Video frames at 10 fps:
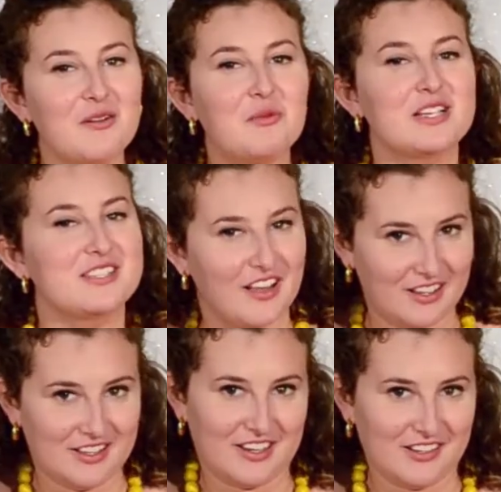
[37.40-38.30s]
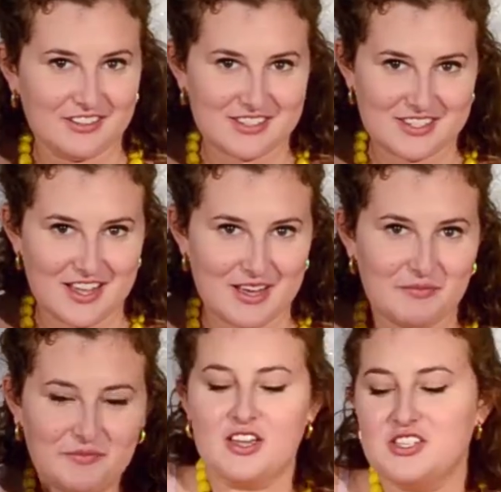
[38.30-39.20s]
more solid colored
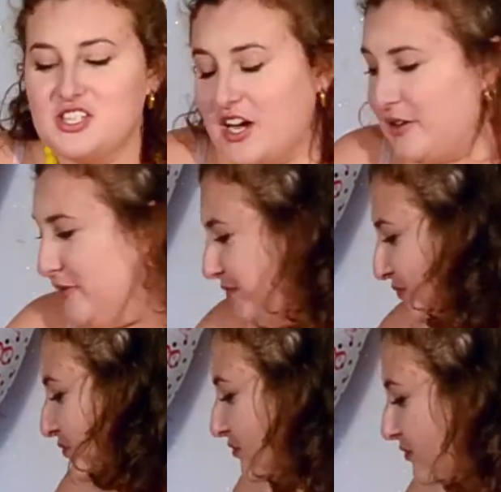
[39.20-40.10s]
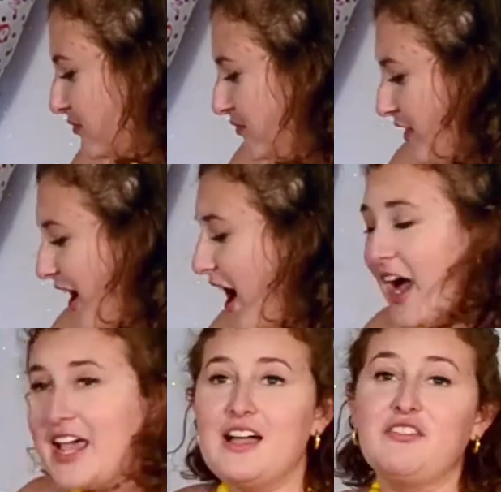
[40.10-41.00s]
slime. So, I
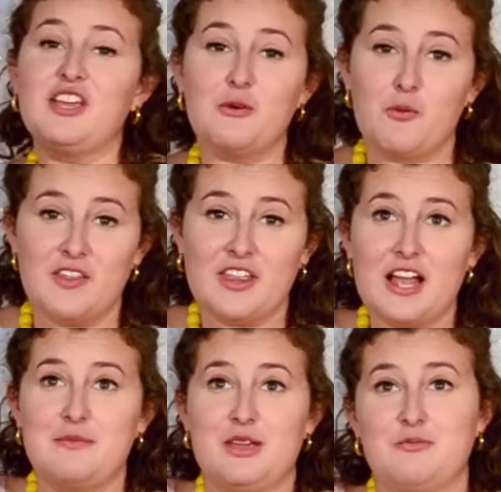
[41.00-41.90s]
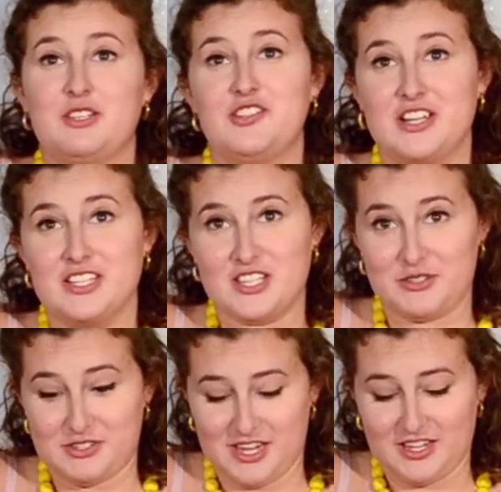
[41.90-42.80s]
have here one that I made with
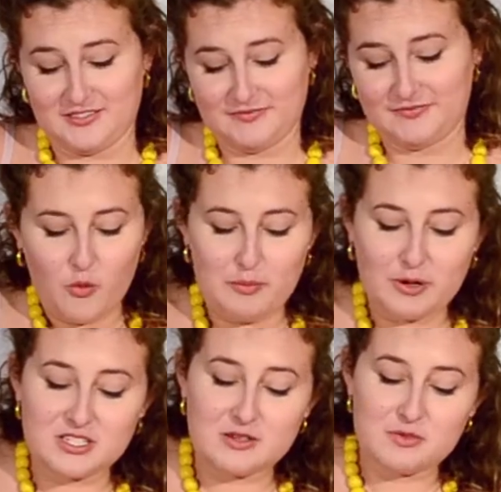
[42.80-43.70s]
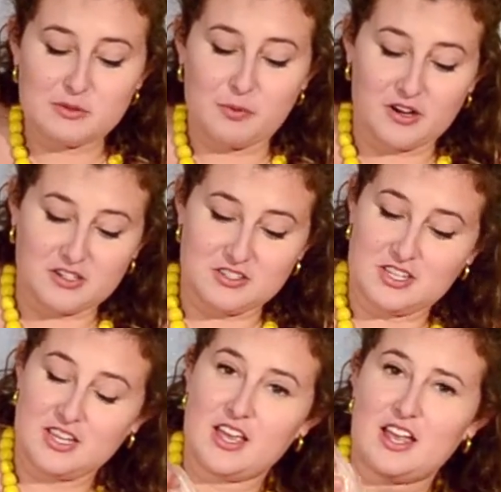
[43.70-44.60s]
translucent. We put some sparkles in
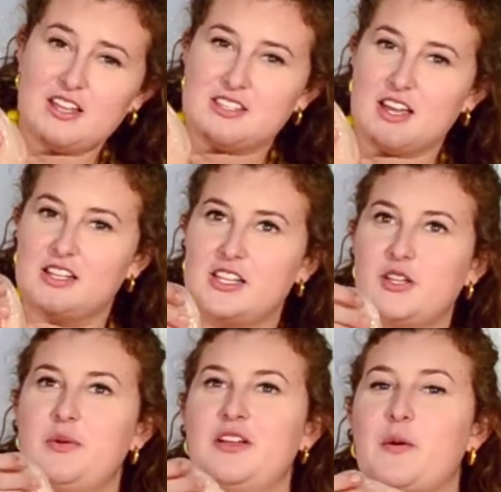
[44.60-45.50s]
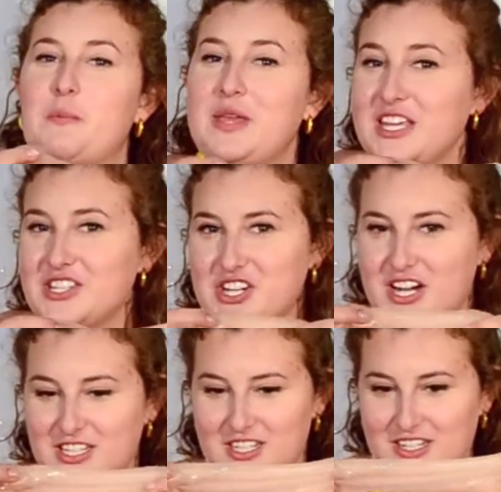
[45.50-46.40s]
it, and it's got a little bit of a peach
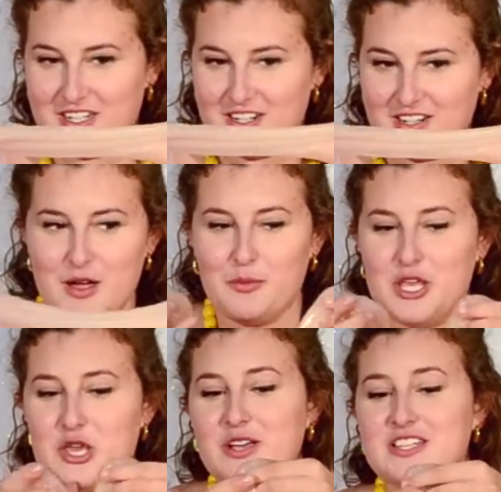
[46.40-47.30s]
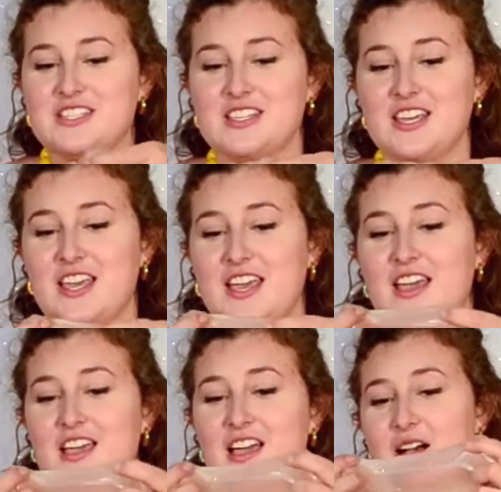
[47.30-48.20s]
color. But you can see
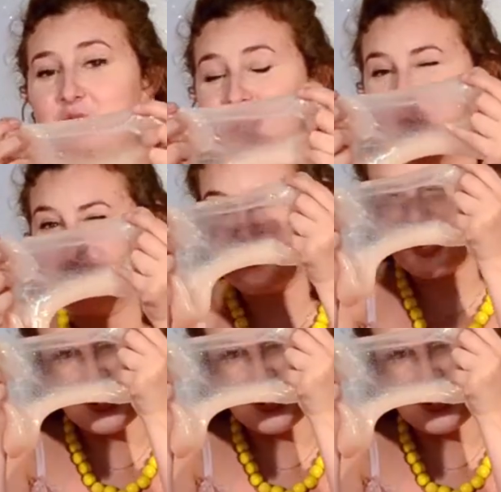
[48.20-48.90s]
how when you stretch